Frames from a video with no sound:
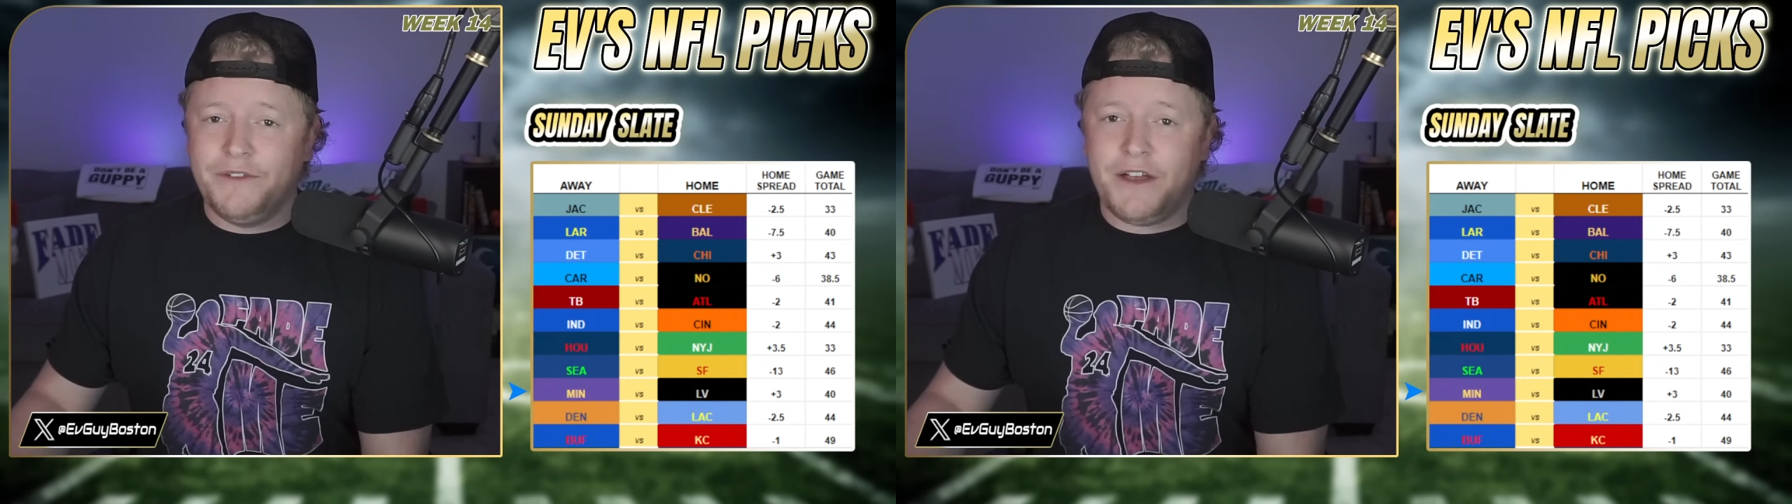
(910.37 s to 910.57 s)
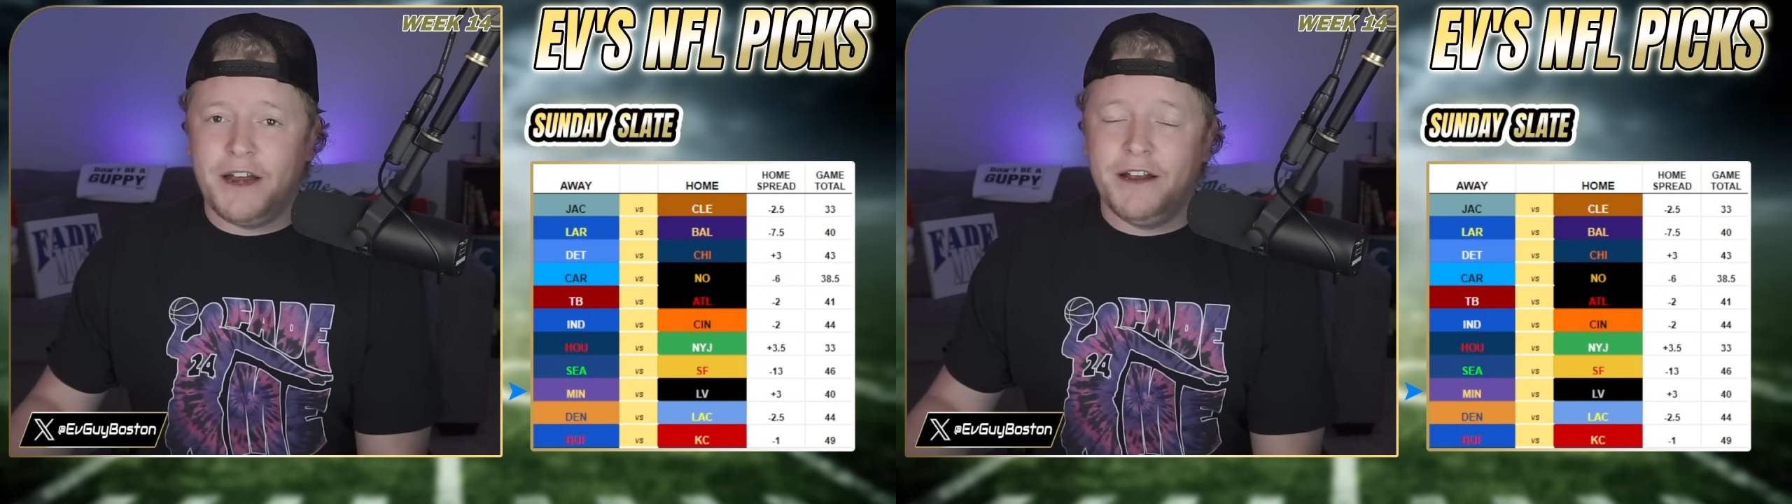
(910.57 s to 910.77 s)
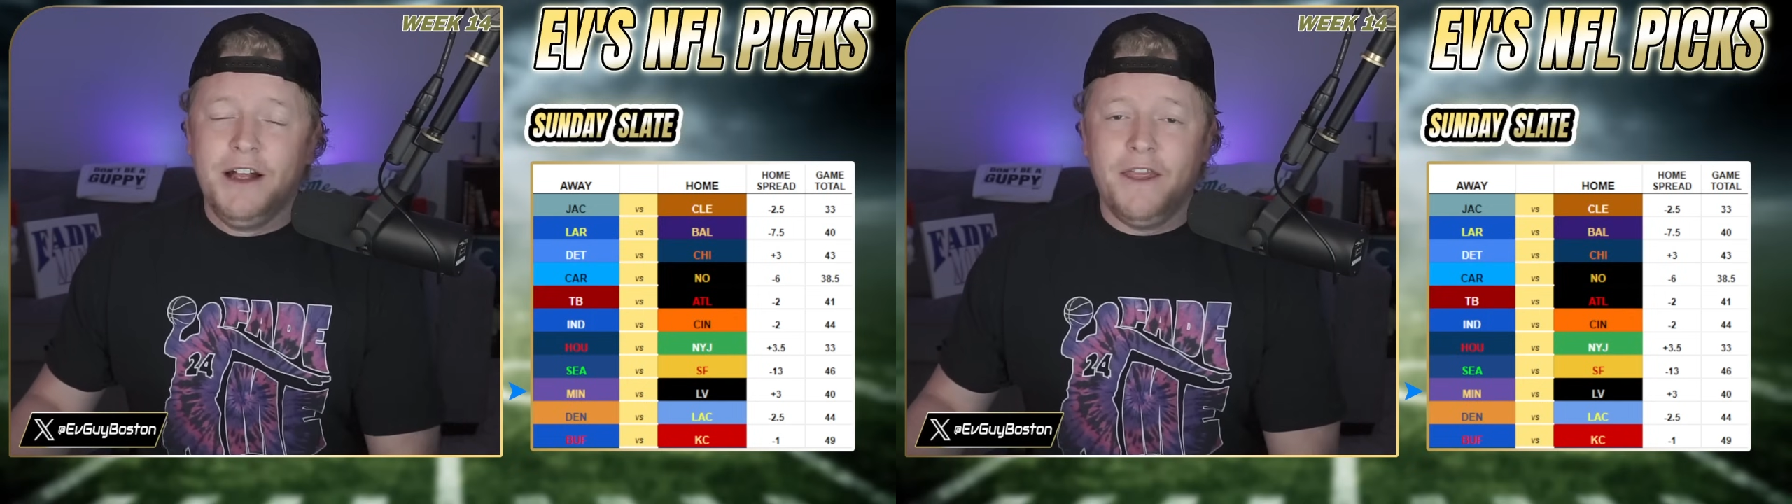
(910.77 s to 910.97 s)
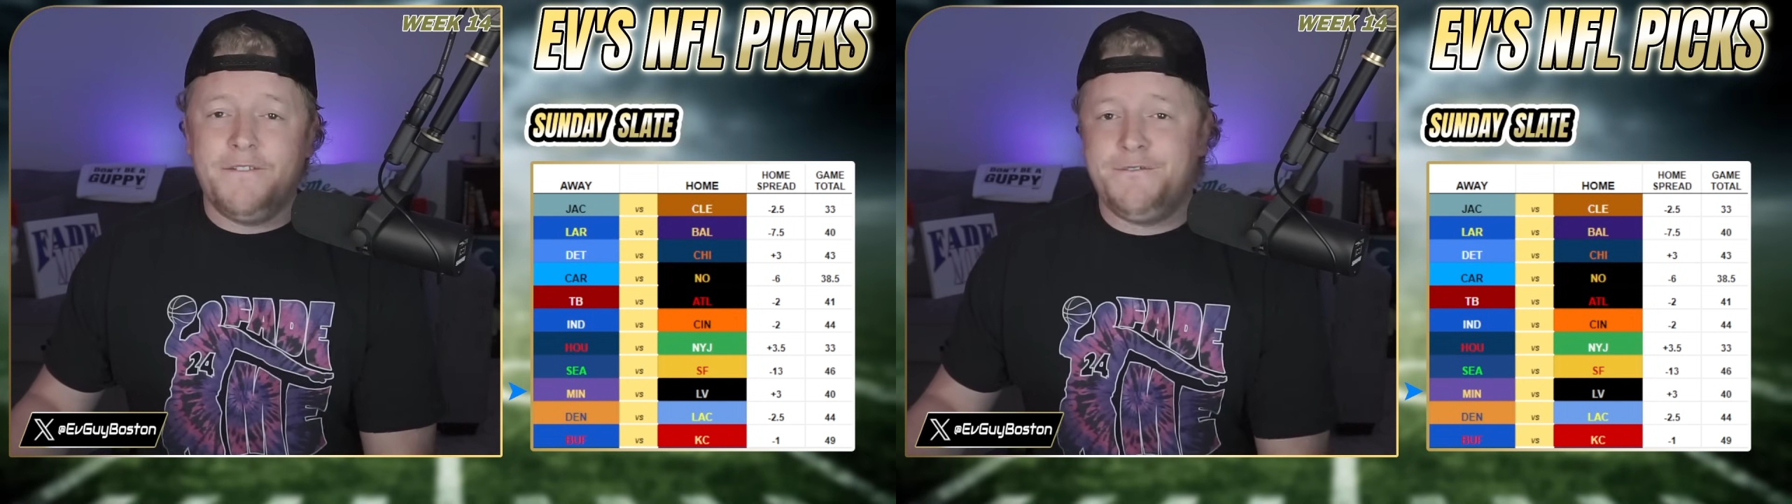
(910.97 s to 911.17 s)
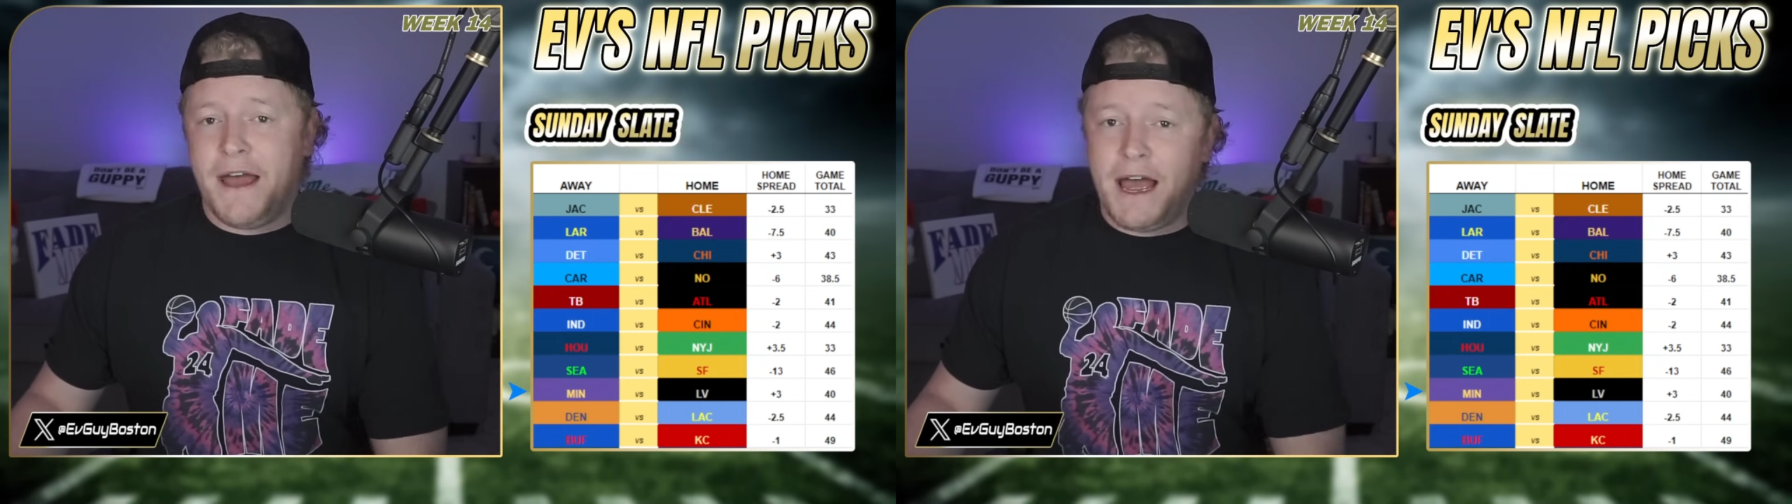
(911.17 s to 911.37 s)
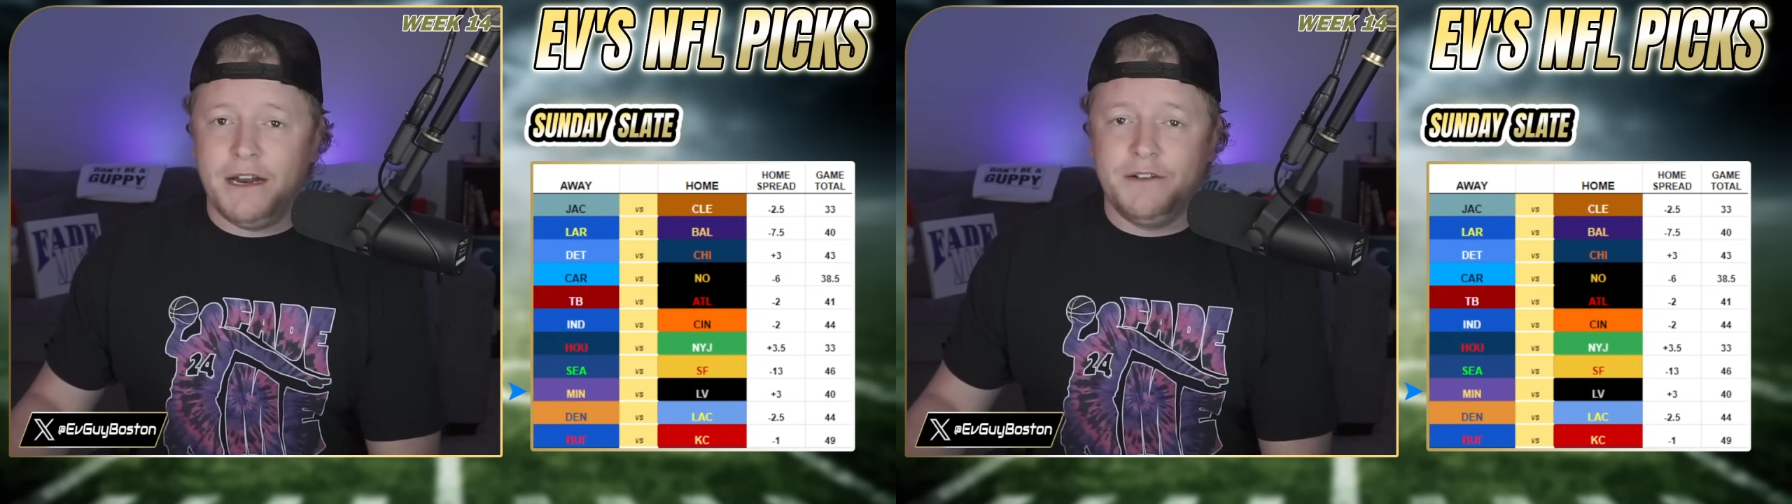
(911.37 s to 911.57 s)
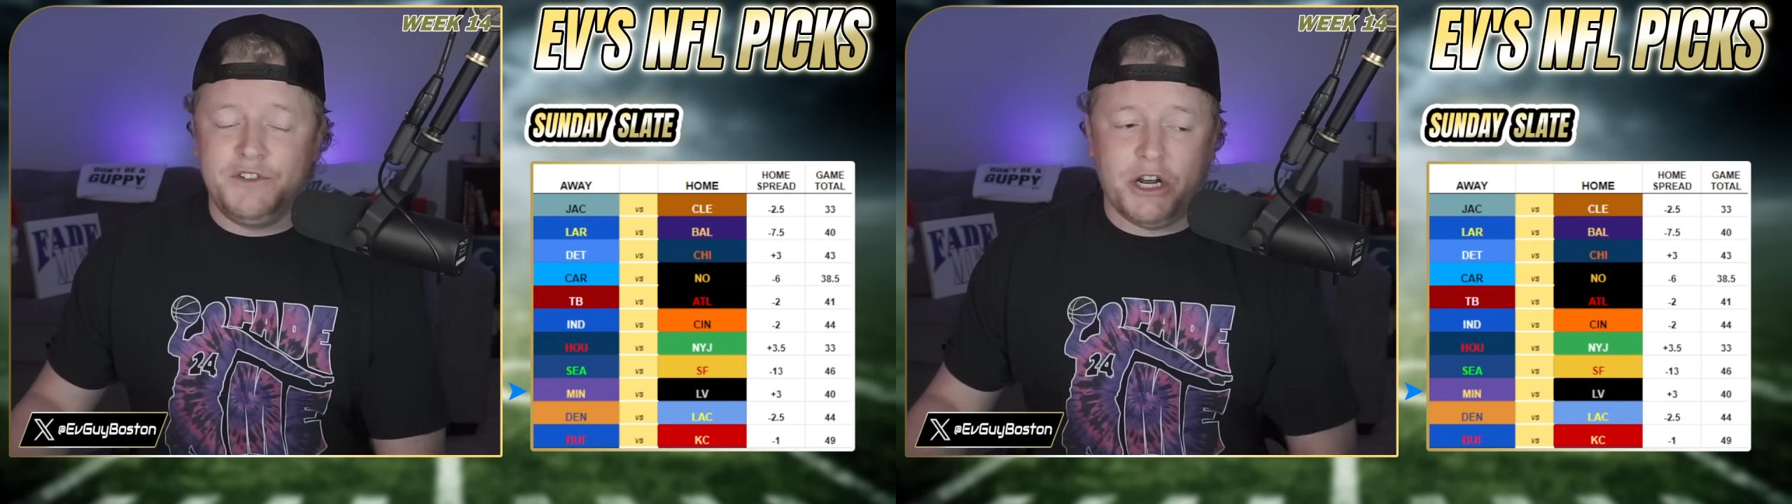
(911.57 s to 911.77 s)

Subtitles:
They've kind of, the fad of